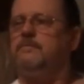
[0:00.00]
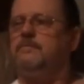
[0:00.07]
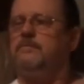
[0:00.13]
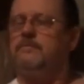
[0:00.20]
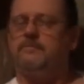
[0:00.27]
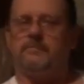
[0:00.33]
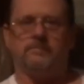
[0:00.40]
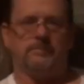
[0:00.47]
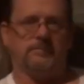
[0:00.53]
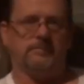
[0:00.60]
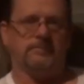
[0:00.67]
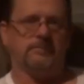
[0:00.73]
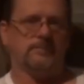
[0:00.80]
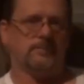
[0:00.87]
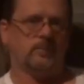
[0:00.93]

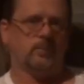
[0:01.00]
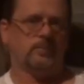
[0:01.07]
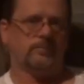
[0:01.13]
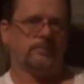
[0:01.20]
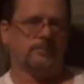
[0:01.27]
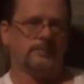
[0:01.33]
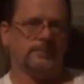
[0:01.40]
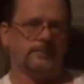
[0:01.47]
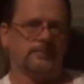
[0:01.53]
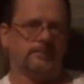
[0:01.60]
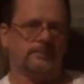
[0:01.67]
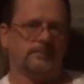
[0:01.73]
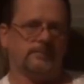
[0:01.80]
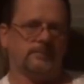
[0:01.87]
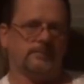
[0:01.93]

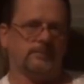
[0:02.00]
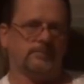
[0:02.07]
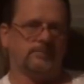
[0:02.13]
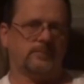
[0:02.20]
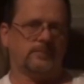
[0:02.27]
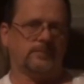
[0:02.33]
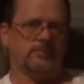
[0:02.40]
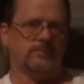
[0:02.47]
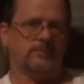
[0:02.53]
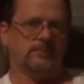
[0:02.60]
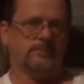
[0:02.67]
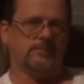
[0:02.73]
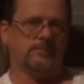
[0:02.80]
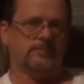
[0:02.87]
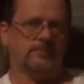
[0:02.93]

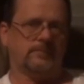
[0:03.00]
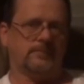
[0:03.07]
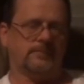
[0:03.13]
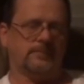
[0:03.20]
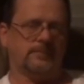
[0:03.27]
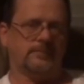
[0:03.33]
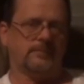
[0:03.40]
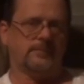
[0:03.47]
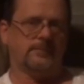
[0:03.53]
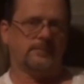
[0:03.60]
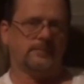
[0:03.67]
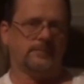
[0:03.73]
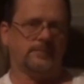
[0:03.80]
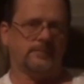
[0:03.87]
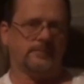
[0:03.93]

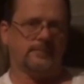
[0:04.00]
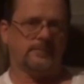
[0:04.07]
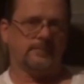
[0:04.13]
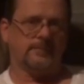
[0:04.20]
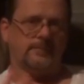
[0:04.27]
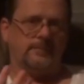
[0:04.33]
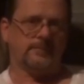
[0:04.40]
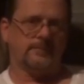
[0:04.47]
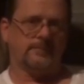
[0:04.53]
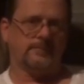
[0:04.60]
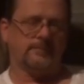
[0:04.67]
[no speech]